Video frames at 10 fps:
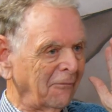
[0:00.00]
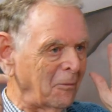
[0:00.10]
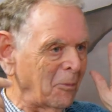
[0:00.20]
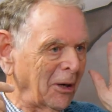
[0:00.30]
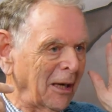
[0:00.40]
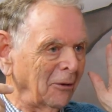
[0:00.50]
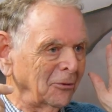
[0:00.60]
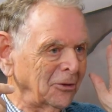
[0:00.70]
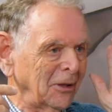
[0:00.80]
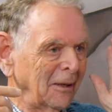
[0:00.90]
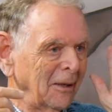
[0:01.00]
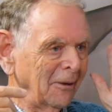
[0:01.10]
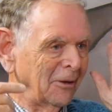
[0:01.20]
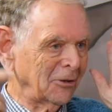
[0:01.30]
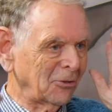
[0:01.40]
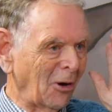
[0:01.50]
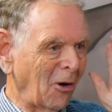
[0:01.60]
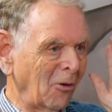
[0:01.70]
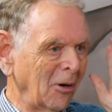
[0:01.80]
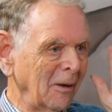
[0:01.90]
everybody else that's
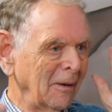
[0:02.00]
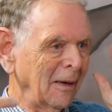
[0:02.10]
wrong,